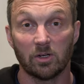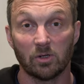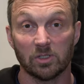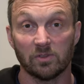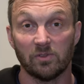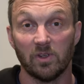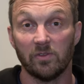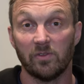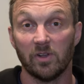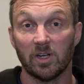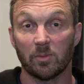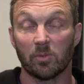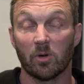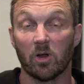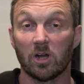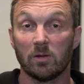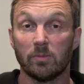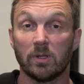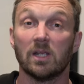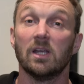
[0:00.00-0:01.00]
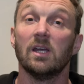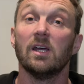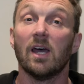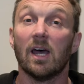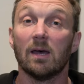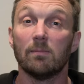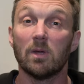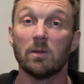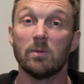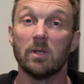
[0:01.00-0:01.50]
CrossFit affiliate program.
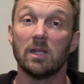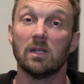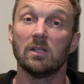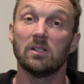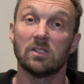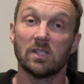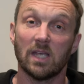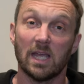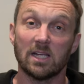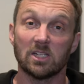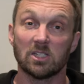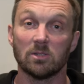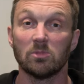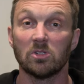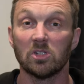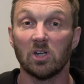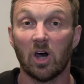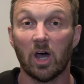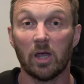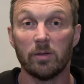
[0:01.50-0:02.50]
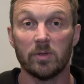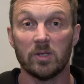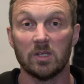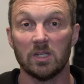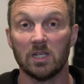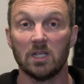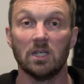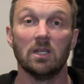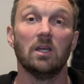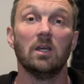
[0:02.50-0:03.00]
Maybe take some time in
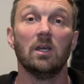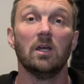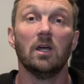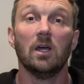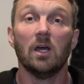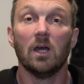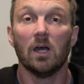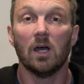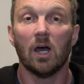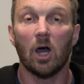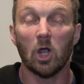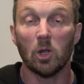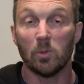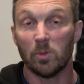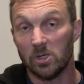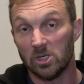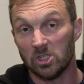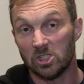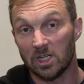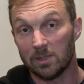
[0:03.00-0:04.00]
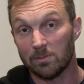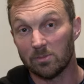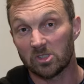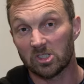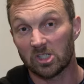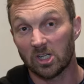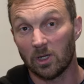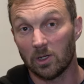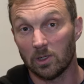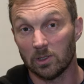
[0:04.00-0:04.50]
the open gym
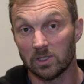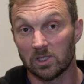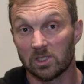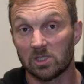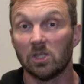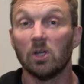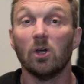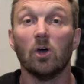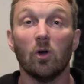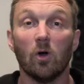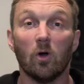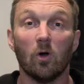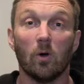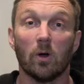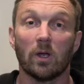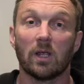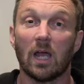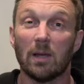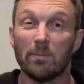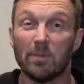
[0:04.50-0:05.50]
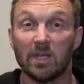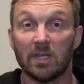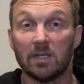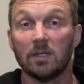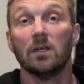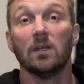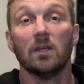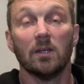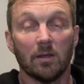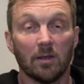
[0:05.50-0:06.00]
slots or come
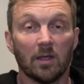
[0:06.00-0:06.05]
in